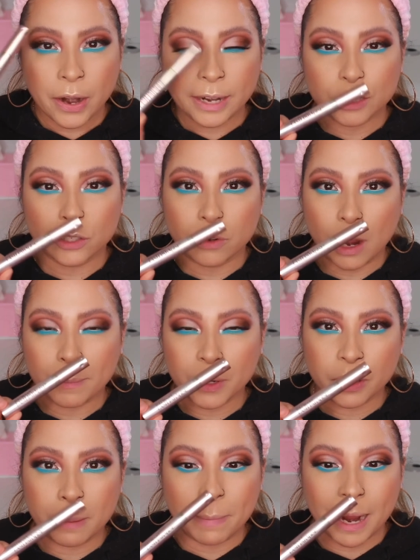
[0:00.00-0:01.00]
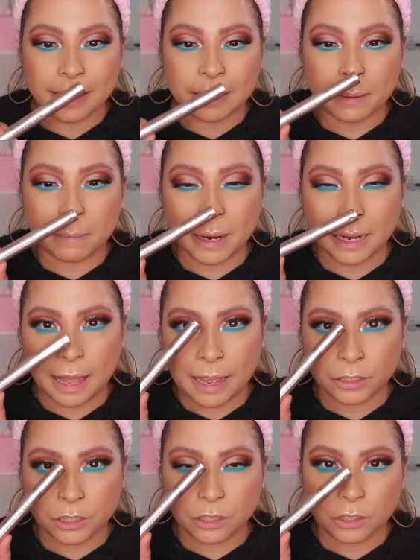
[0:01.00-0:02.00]
Alright, so now I'm going to bind my
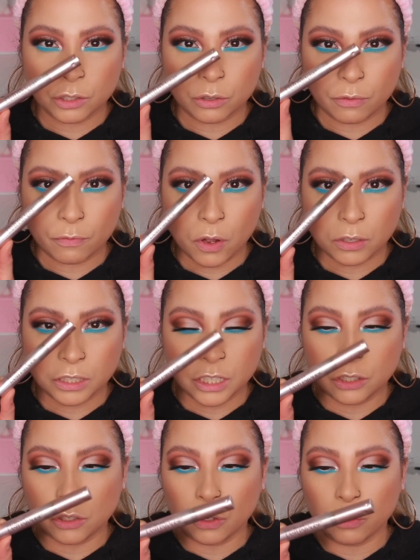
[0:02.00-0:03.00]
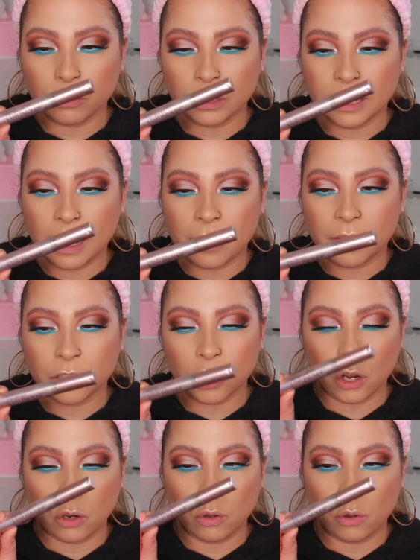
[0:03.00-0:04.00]
lashes to the falsies using this
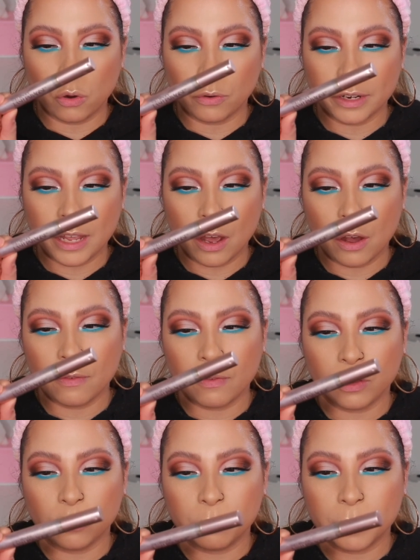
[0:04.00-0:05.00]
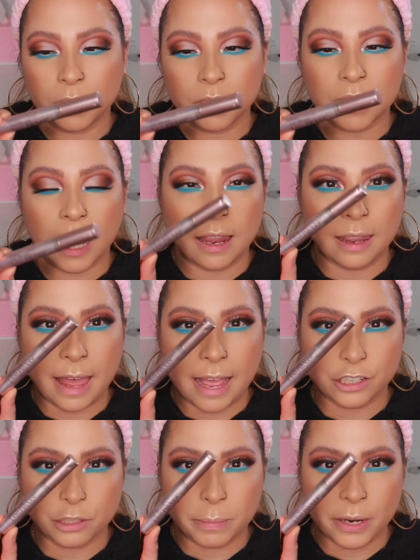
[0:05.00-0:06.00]
L'Oreal Voluminous
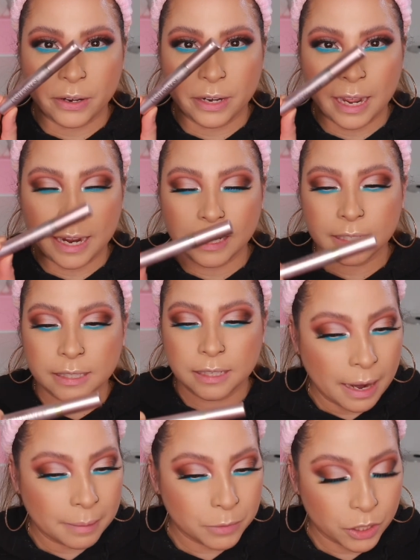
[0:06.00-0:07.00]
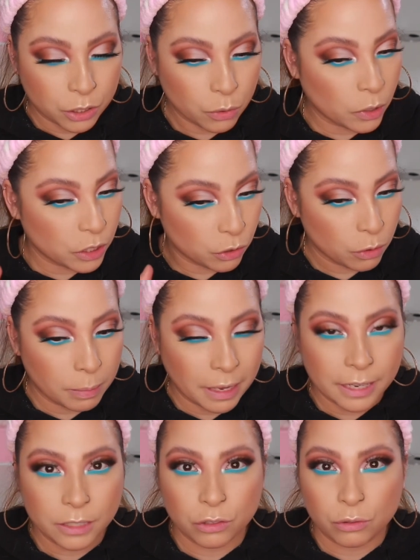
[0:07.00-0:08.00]
Lash Paradise. I'm just going to apply
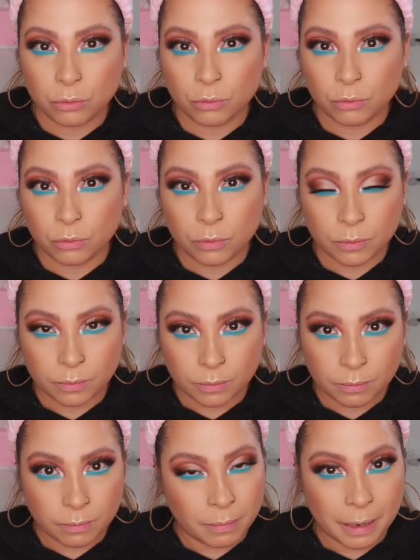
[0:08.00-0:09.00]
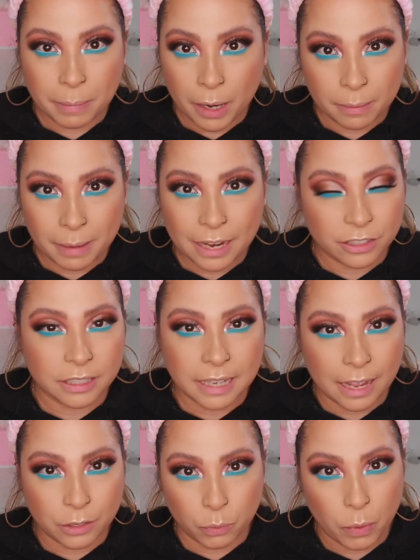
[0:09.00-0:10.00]
it to my bottom lashes
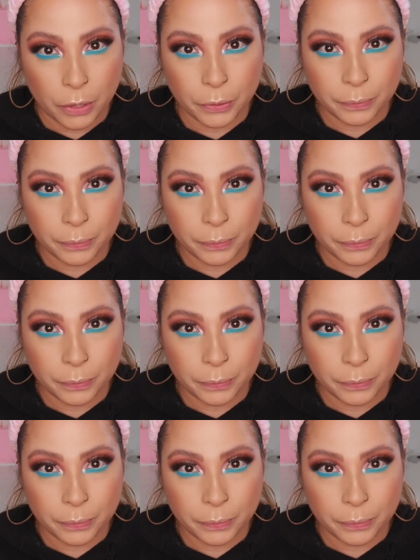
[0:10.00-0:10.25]
as well.